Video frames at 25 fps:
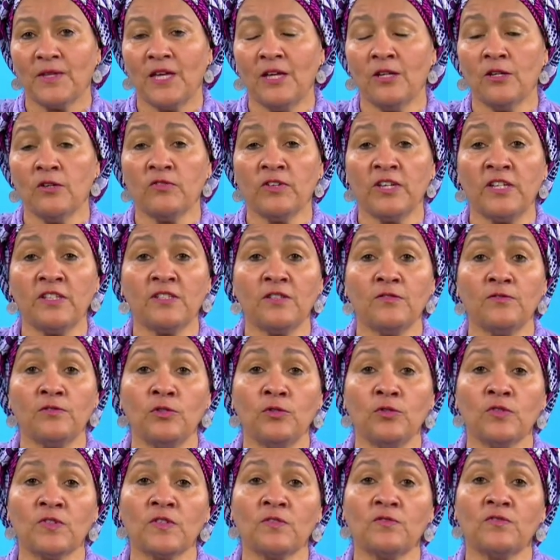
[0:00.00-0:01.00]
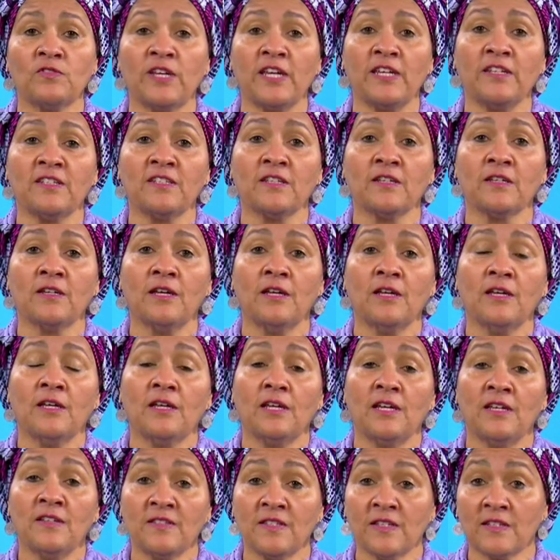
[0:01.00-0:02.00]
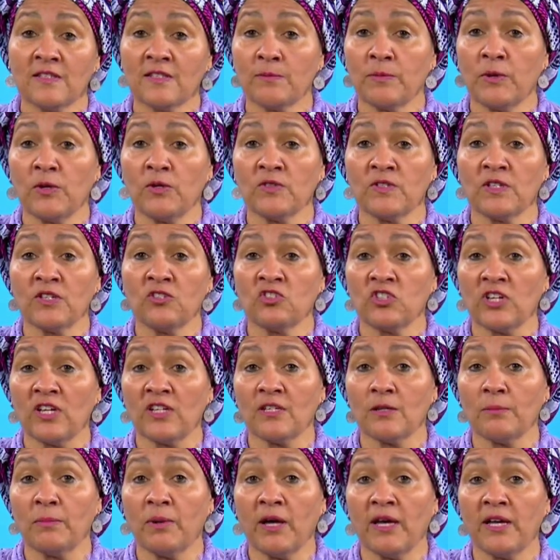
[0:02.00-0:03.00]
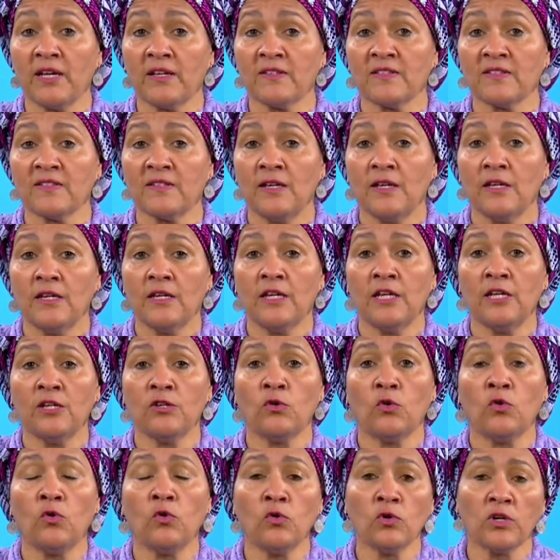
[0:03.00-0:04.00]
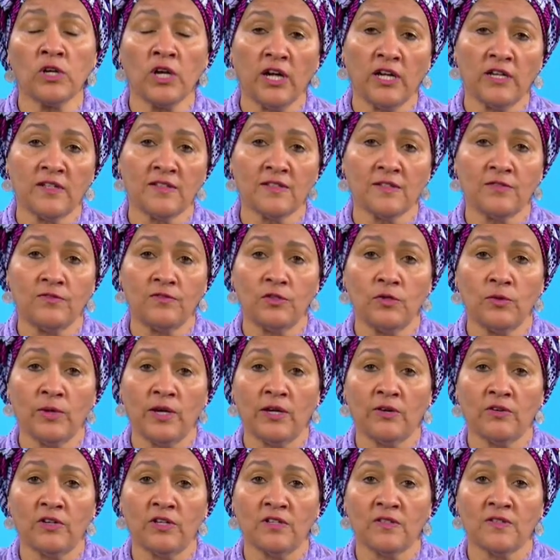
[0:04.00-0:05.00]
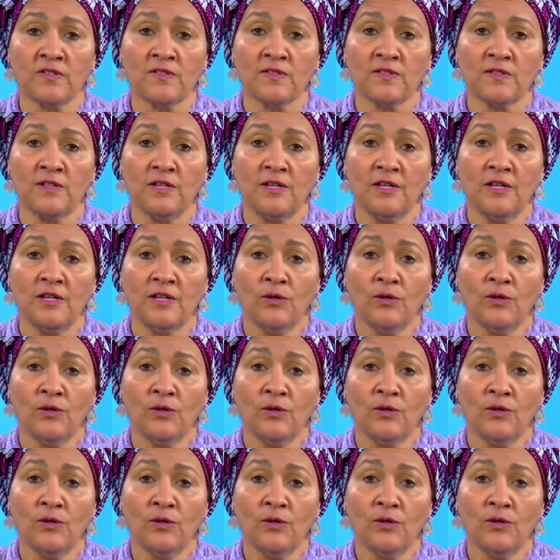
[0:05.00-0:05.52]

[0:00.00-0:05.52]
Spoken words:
Innovative use of data is exposing gender bias in all kinds of new areas.